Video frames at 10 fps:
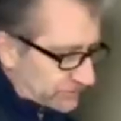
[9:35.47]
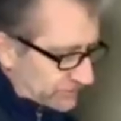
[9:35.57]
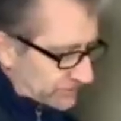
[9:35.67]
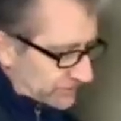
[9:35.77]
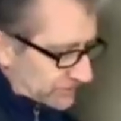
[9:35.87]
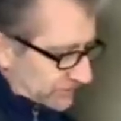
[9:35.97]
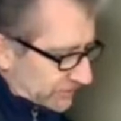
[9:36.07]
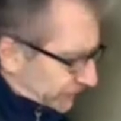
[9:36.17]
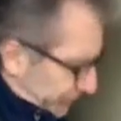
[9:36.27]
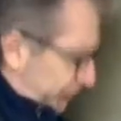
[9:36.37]
and
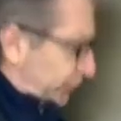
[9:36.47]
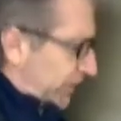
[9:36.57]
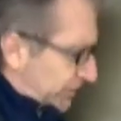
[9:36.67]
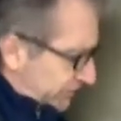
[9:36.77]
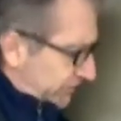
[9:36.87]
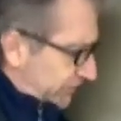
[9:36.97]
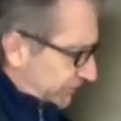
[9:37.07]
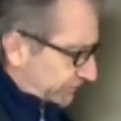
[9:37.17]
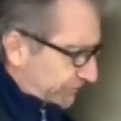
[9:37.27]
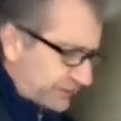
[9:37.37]
frustrations,
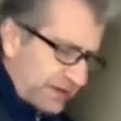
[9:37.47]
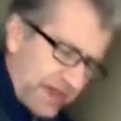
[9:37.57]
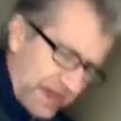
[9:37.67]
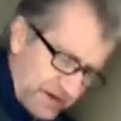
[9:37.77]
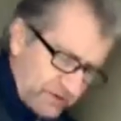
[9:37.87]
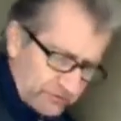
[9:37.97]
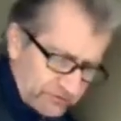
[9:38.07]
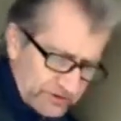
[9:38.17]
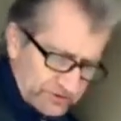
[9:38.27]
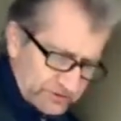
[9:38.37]

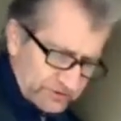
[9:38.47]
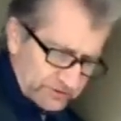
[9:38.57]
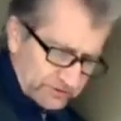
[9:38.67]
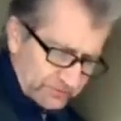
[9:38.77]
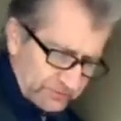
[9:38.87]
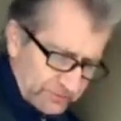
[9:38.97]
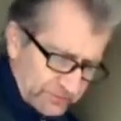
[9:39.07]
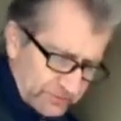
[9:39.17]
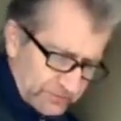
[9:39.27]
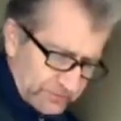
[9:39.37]
aggravations,
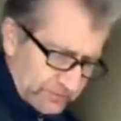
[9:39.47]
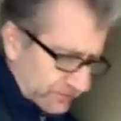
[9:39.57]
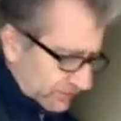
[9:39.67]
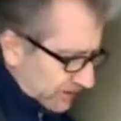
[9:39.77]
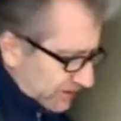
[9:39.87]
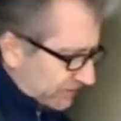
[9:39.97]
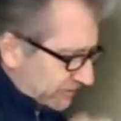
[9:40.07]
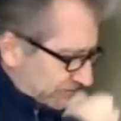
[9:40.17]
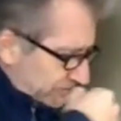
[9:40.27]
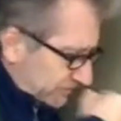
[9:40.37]

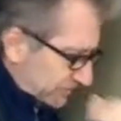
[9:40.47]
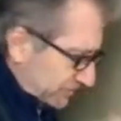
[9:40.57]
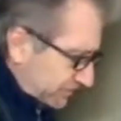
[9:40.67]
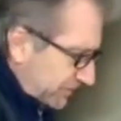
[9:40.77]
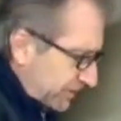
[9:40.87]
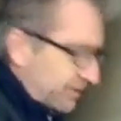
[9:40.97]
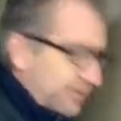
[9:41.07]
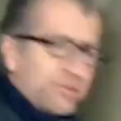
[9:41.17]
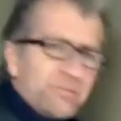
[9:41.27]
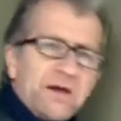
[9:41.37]
even
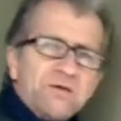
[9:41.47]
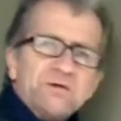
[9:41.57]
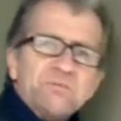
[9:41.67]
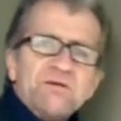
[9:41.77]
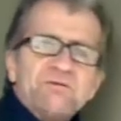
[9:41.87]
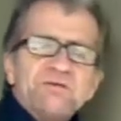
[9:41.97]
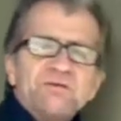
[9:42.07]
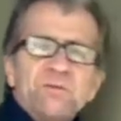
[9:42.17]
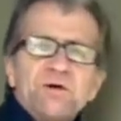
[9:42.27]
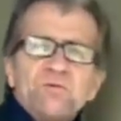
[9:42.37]
pounding my fist
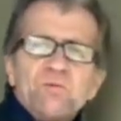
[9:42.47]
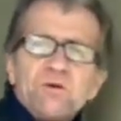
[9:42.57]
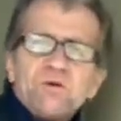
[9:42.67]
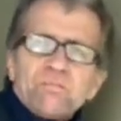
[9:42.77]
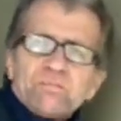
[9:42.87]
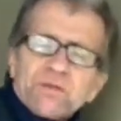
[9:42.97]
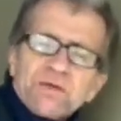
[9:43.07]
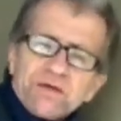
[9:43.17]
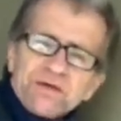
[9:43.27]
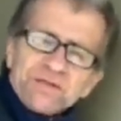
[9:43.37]
upon the wall,
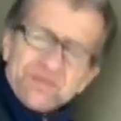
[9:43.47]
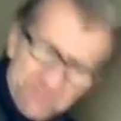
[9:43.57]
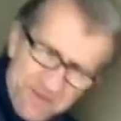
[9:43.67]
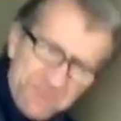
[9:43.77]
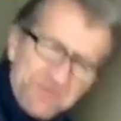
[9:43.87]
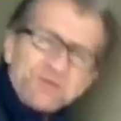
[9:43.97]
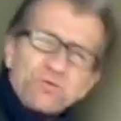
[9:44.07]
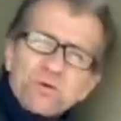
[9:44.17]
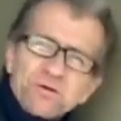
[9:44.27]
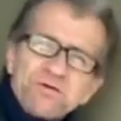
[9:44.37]
then maybe it's
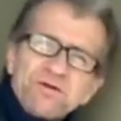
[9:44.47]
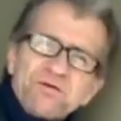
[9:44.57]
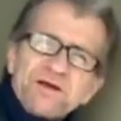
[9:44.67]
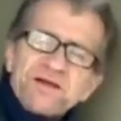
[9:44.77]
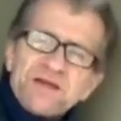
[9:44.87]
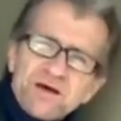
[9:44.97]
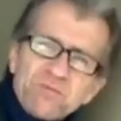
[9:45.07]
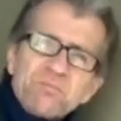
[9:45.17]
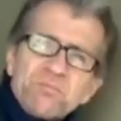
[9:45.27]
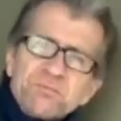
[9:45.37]
worth it if I can help
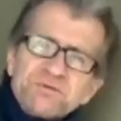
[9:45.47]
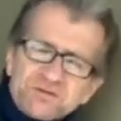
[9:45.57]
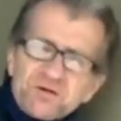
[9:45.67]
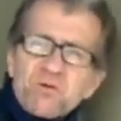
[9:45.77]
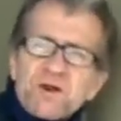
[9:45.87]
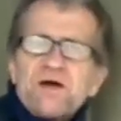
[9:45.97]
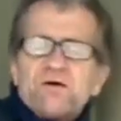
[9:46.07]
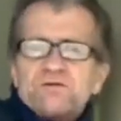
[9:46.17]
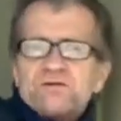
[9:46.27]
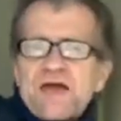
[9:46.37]
someone
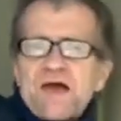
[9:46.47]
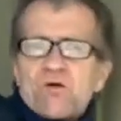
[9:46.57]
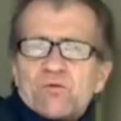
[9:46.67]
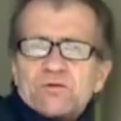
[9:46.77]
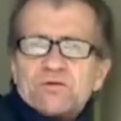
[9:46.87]
else out